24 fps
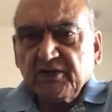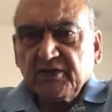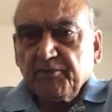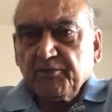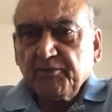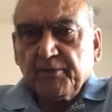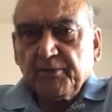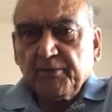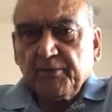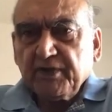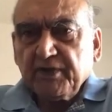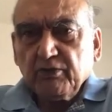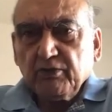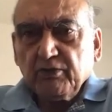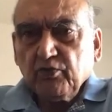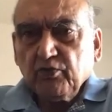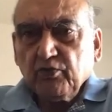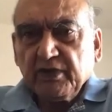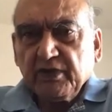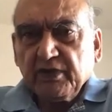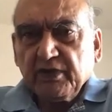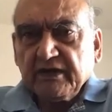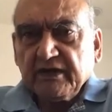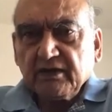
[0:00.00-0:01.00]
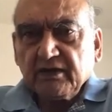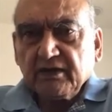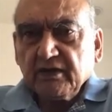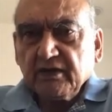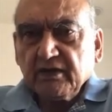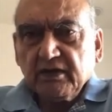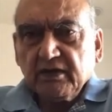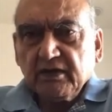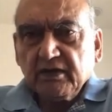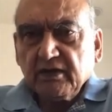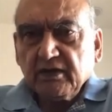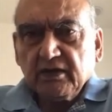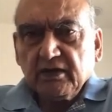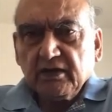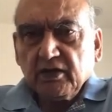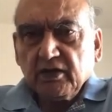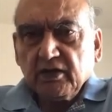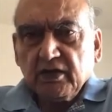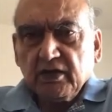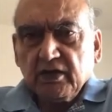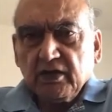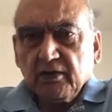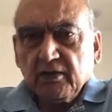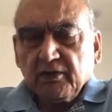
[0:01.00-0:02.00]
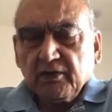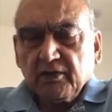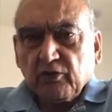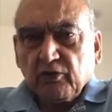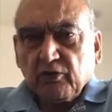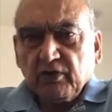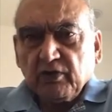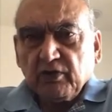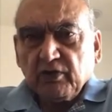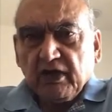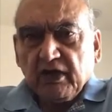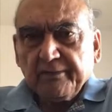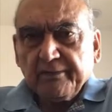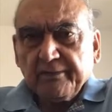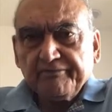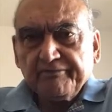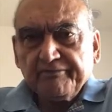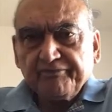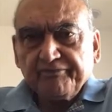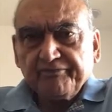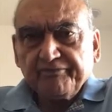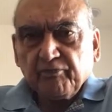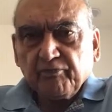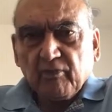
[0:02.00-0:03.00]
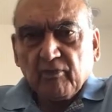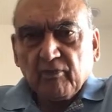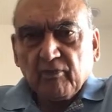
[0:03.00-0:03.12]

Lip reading: 4% people who get corona,